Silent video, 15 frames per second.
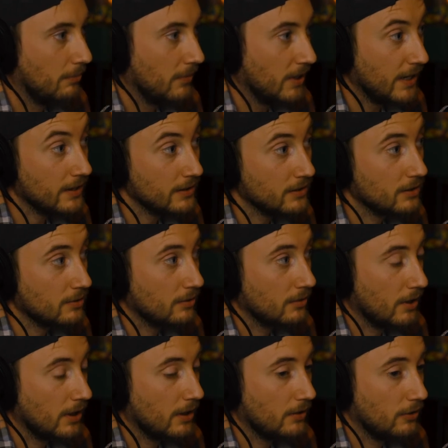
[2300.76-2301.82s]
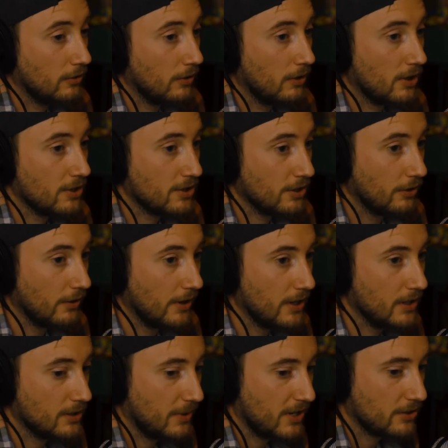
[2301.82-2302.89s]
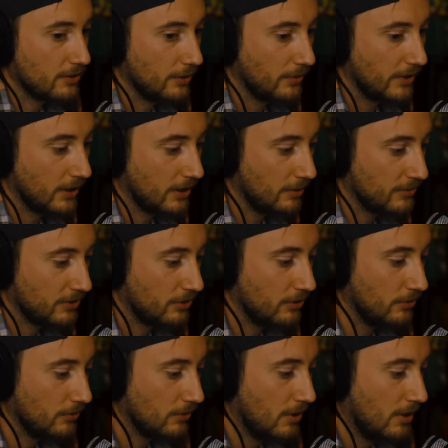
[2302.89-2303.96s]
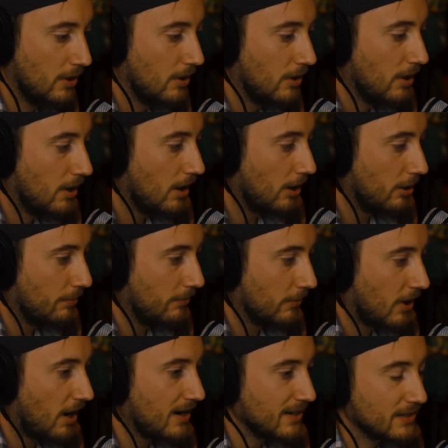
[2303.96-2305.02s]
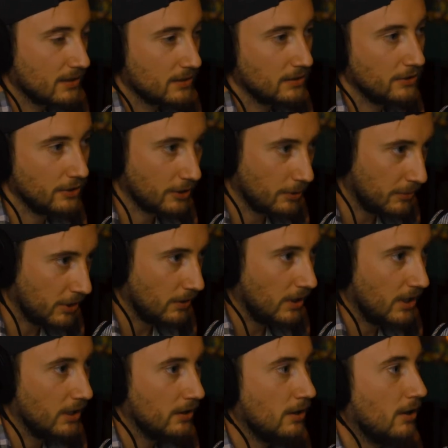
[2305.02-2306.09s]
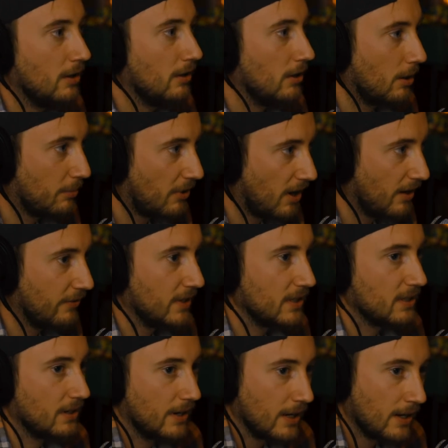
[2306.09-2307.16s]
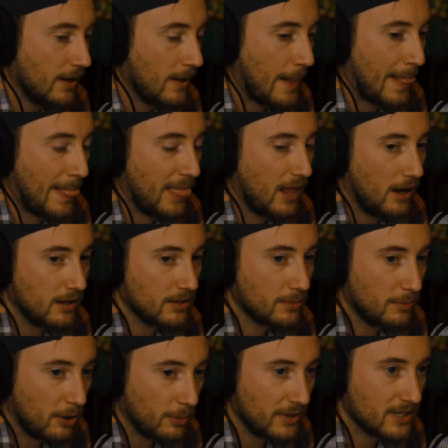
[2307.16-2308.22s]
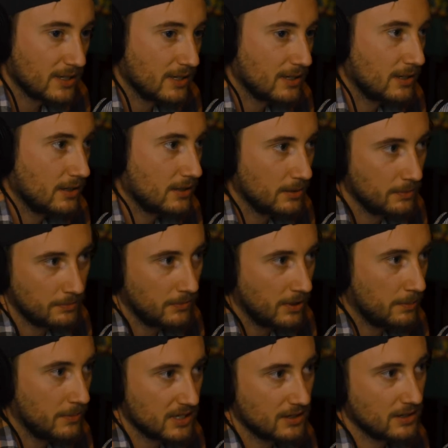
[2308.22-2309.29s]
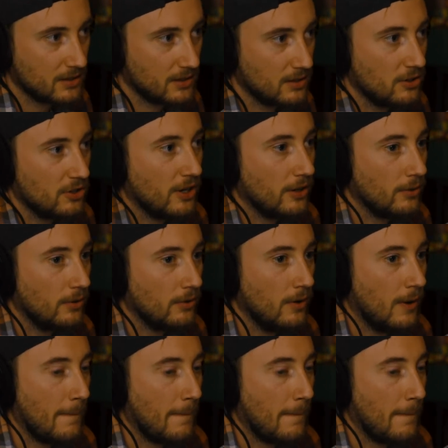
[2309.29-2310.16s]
It is to a large degree, especially when it comes to causes in your community, nonprofits, like small businesses and businesses in general.